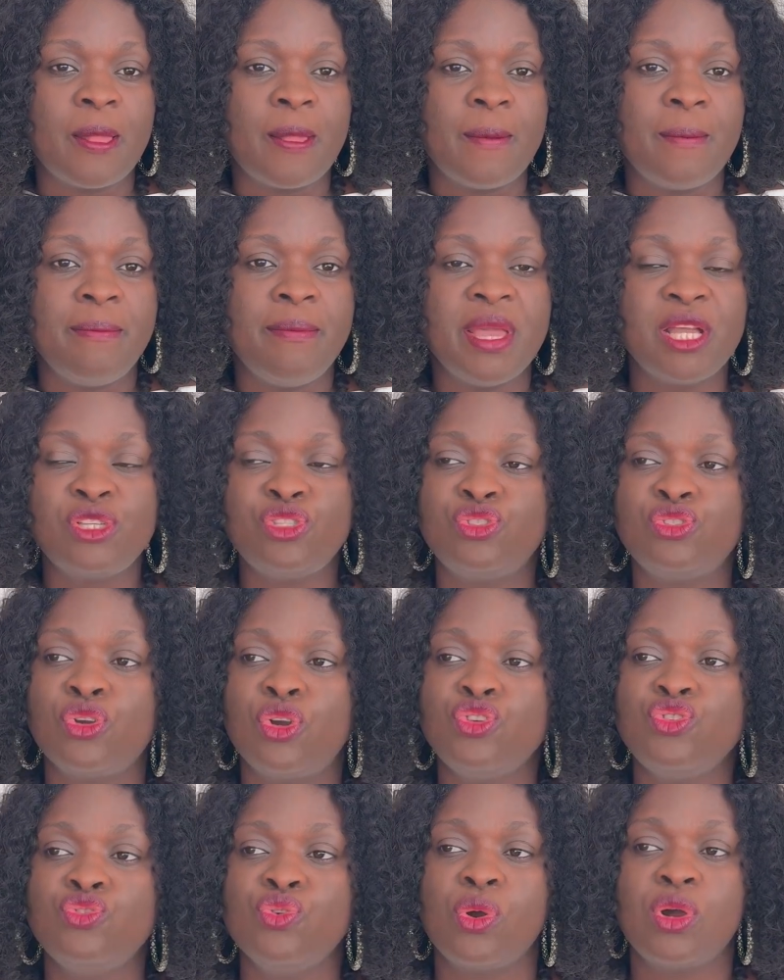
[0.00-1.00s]
Make
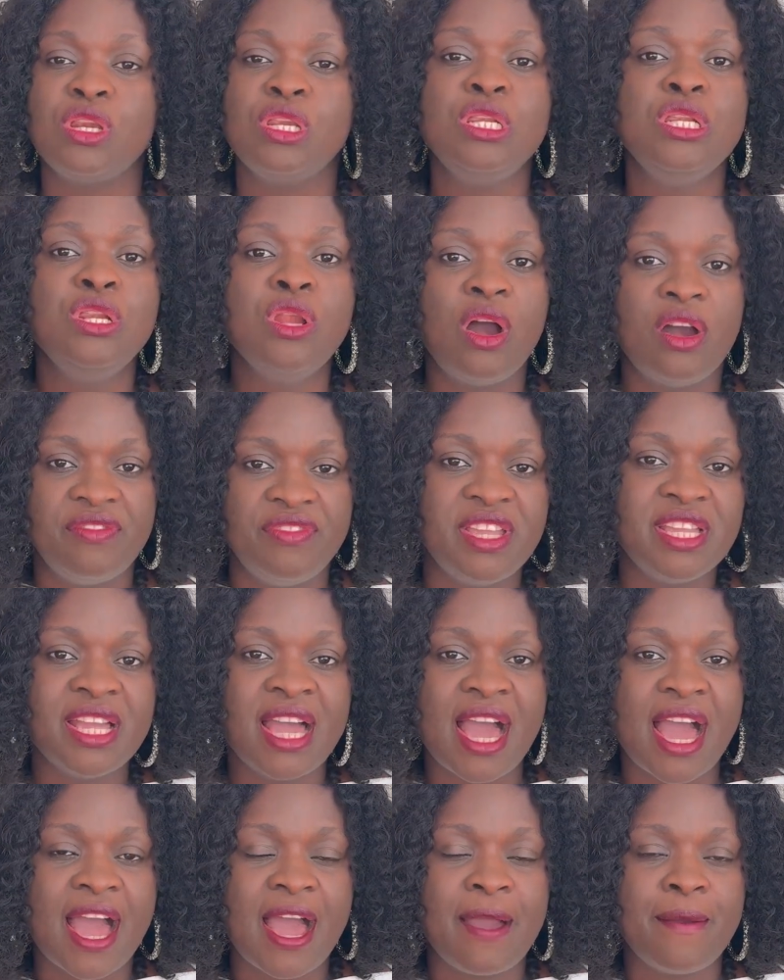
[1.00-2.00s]
sure you're loving
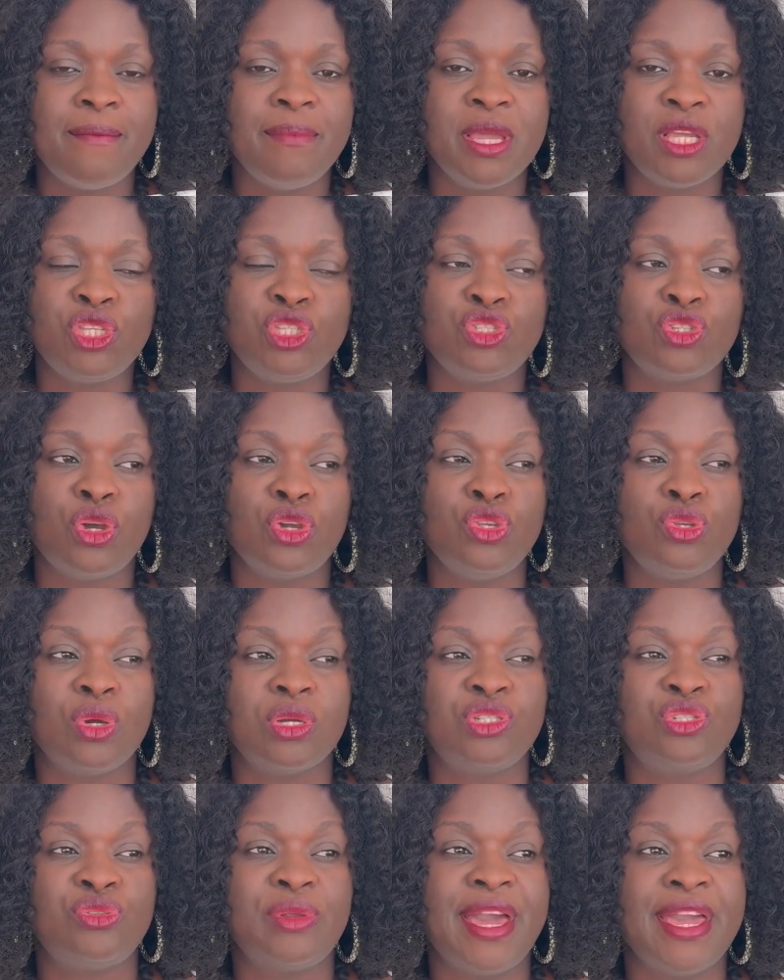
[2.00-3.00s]
her. Make sure you're
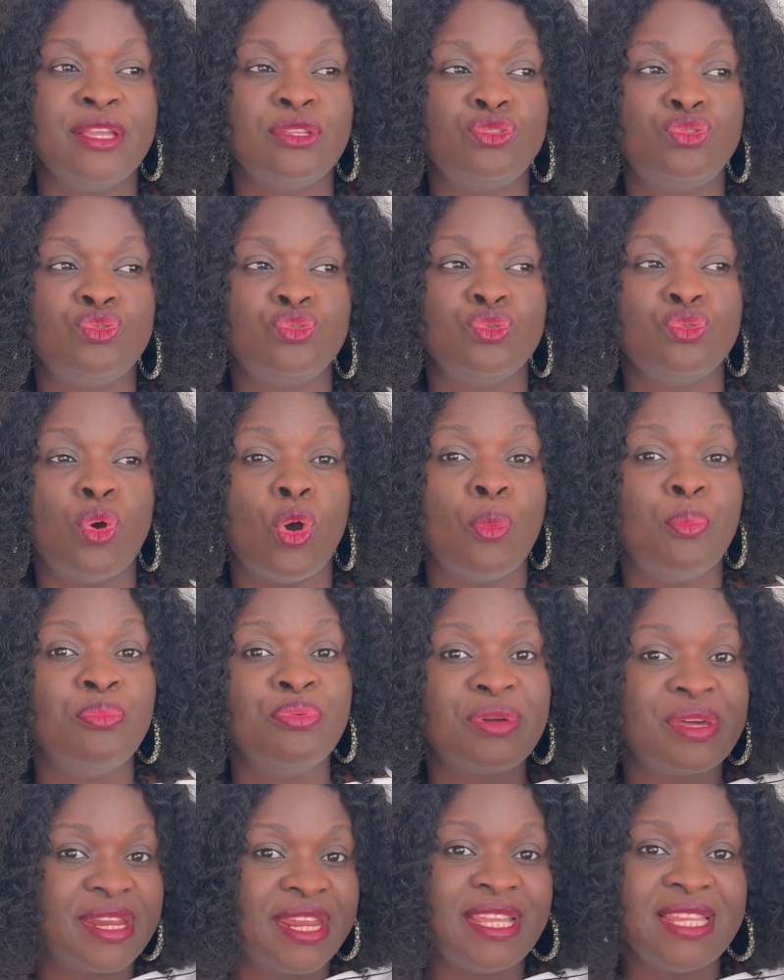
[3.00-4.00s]
trying to
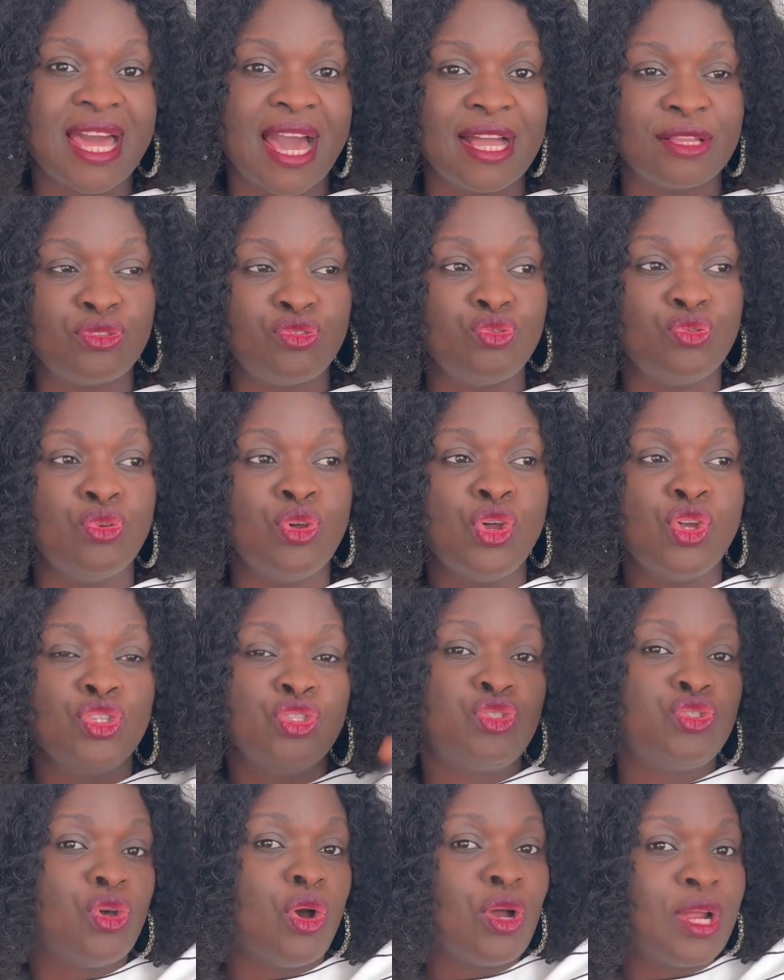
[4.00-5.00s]
upgrade her to
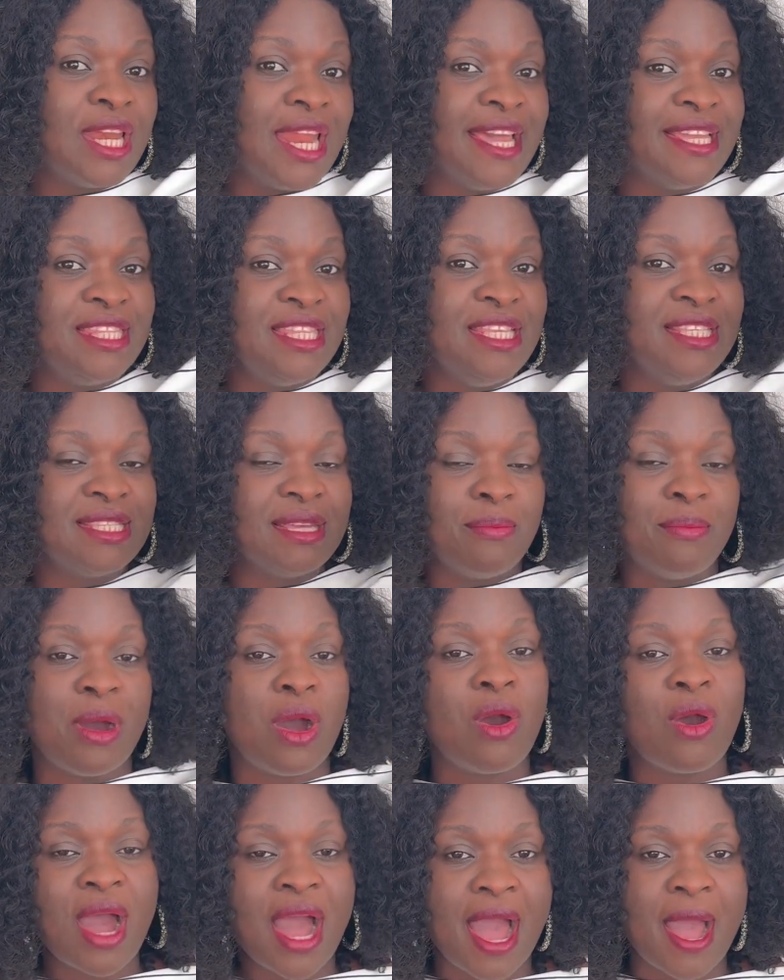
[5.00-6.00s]
talk like this
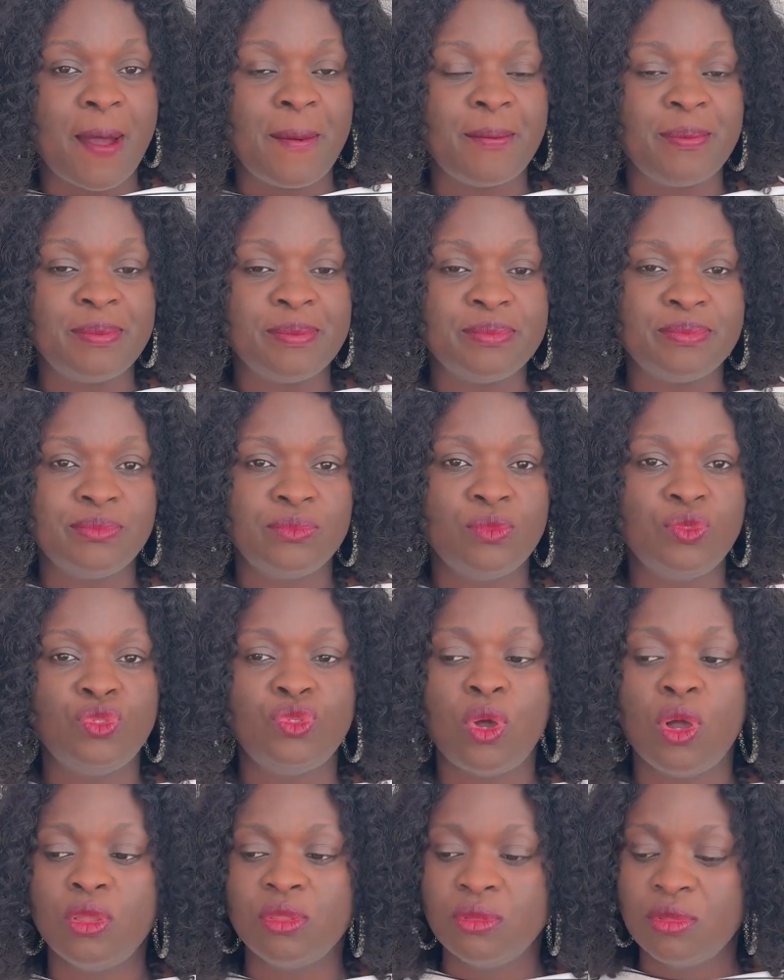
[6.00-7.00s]
about her.
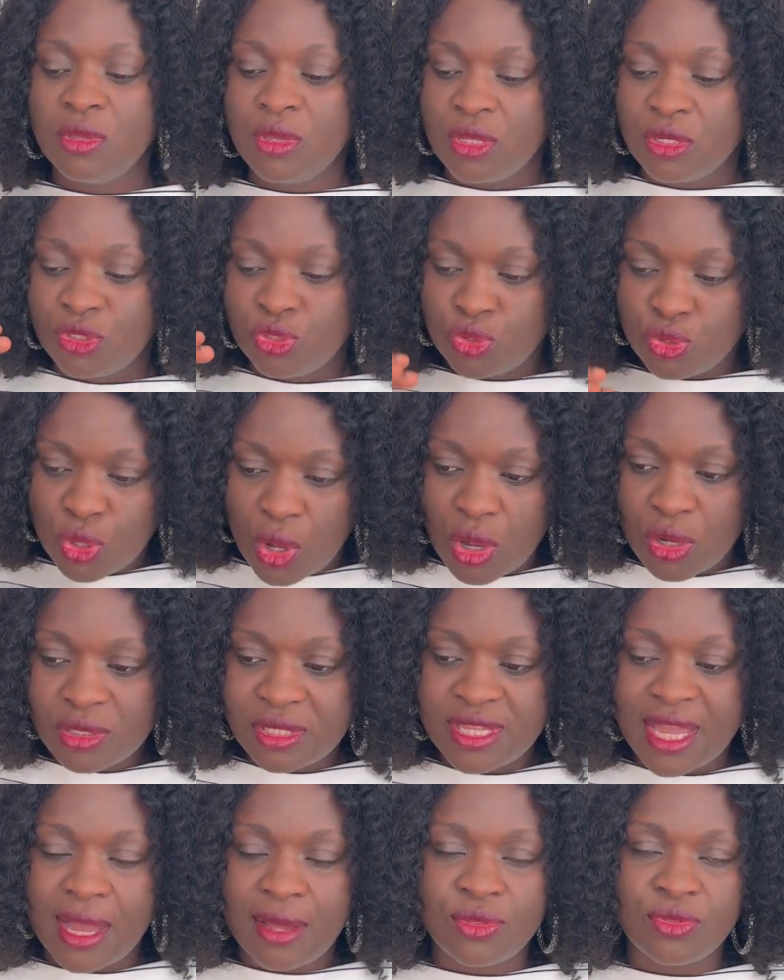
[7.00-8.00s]
Don't talk
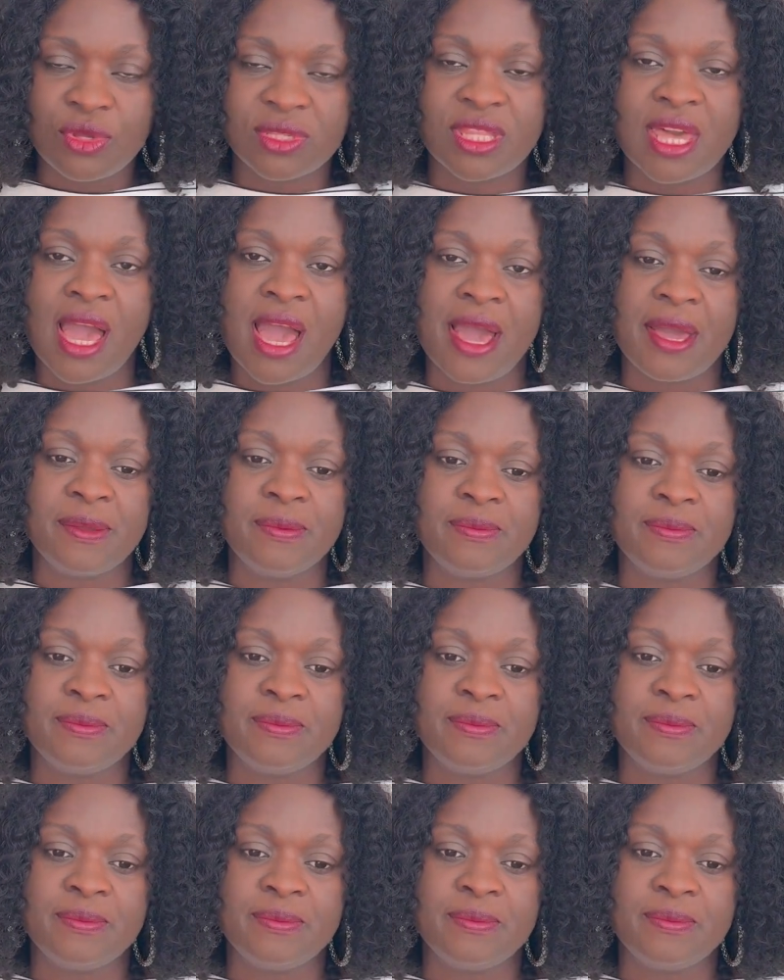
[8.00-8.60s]
down on her.